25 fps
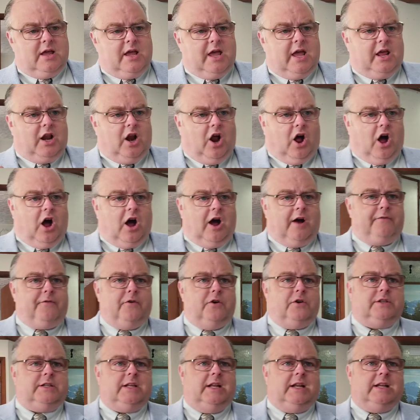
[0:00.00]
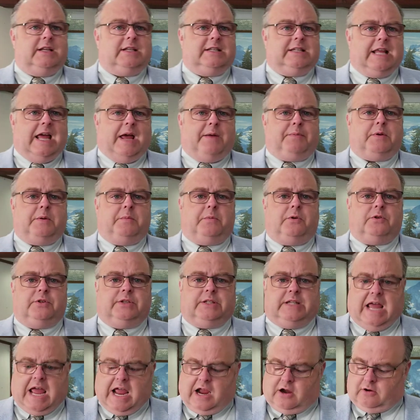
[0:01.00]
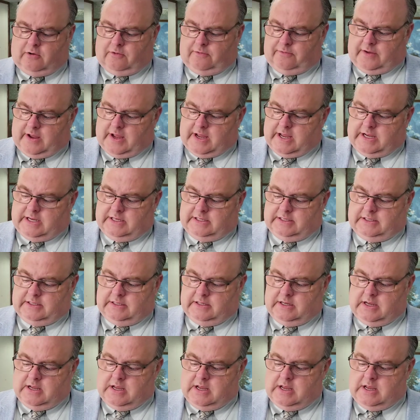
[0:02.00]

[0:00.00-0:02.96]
and offers an acceptable sacrifice,